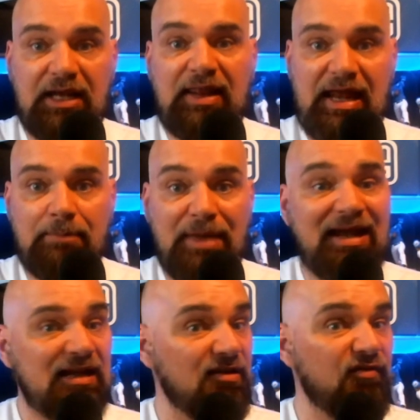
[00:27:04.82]
in that at-bat,
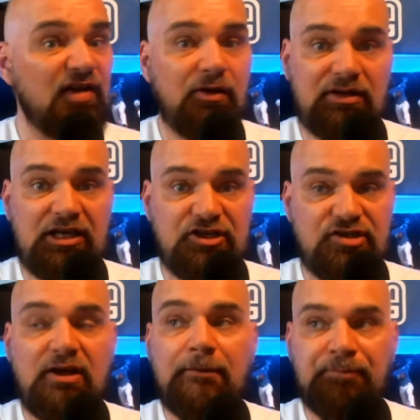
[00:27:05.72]
at the very least,
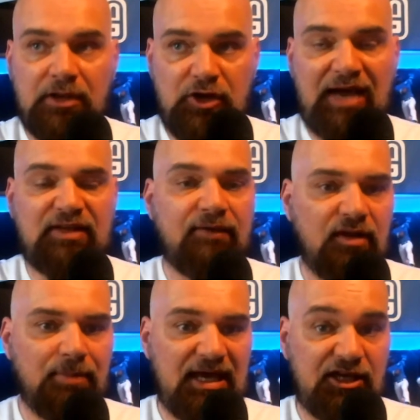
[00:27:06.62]
you have to have in the
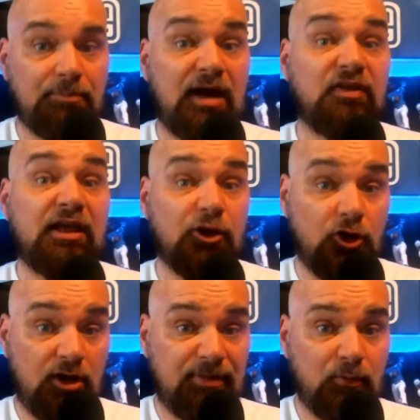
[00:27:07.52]
back of your mind that you're going
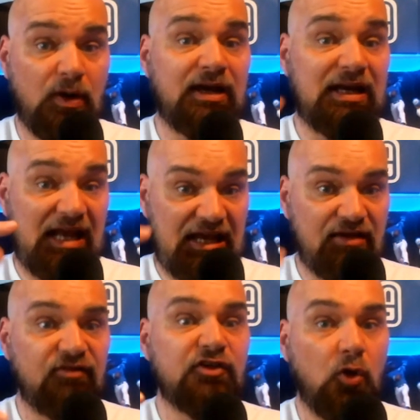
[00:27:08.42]
to be ready
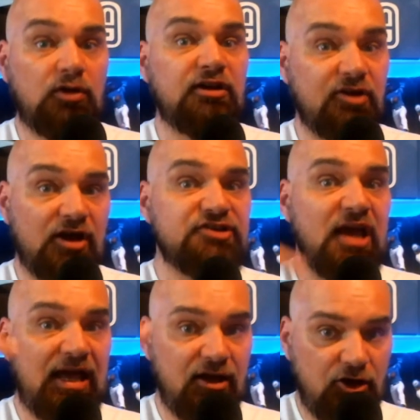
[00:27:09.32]
if Nola does
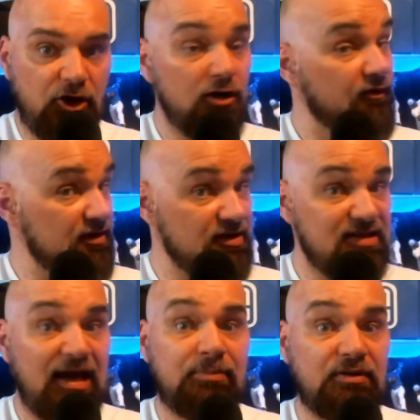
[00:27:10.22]
hang a curve, because it's
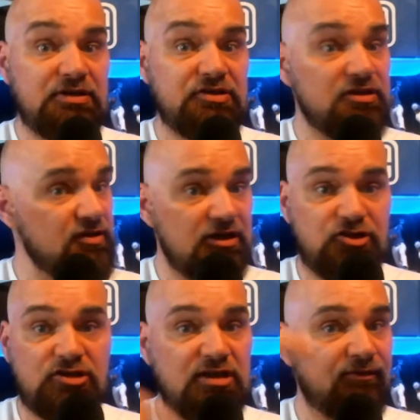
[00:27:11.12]
happened this season. He's
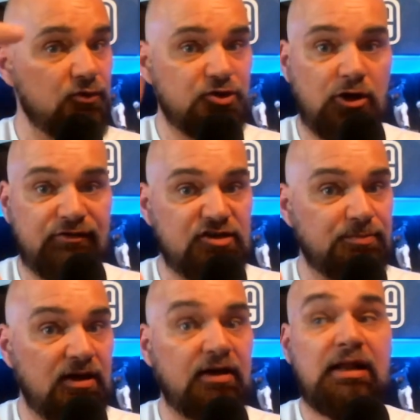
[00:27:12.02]
just left those curves
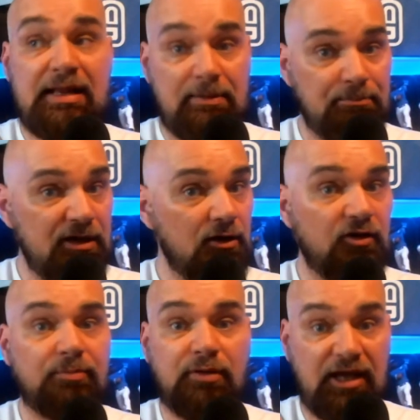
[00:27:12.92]
spinning, middle of
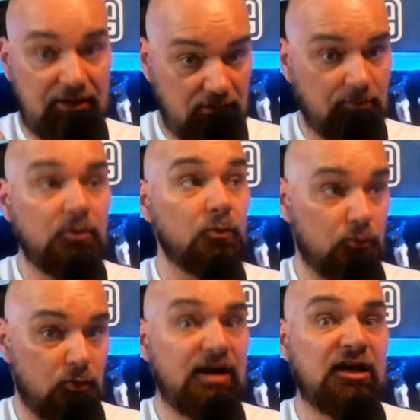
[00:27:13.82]
the plate,
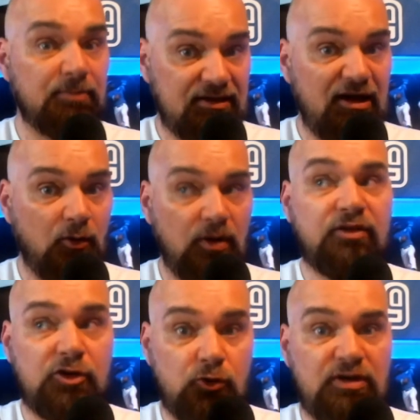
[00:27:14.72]
ready to be dealt with.
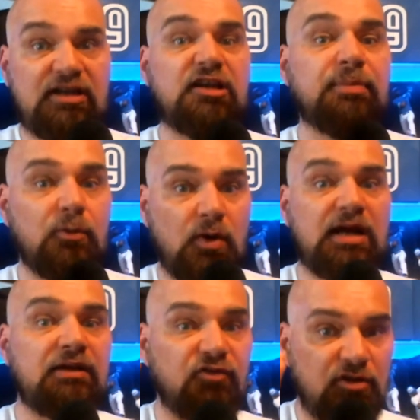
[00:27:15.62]
You need to be
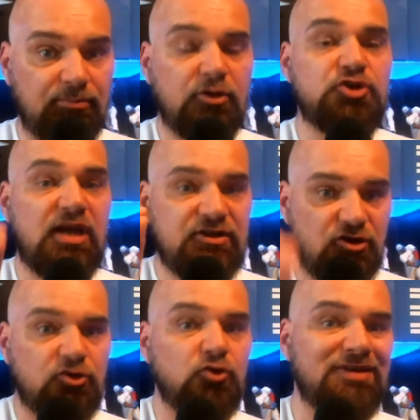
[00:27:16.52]
ready for the Blue Jays to
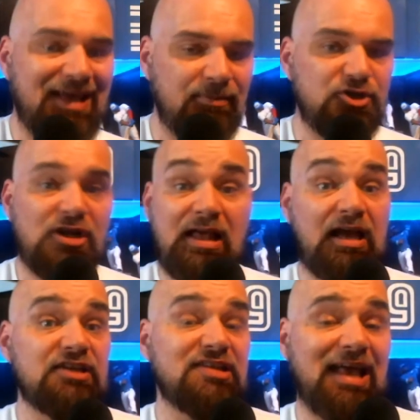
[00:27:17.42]
do damage
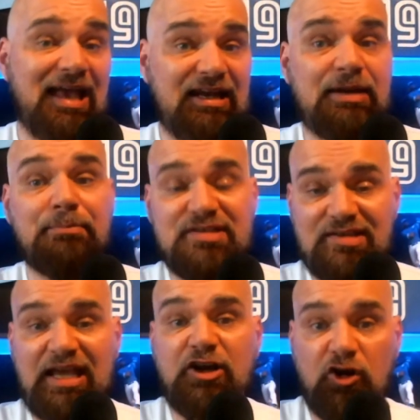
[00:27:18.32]
against any
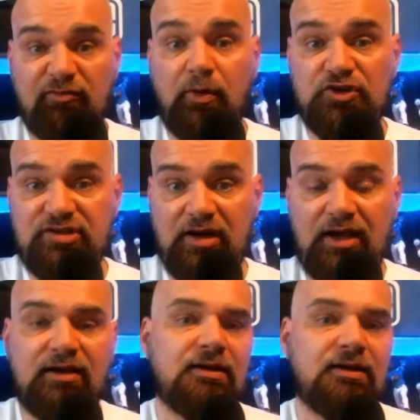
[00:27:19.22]
mistake curveballs tonight.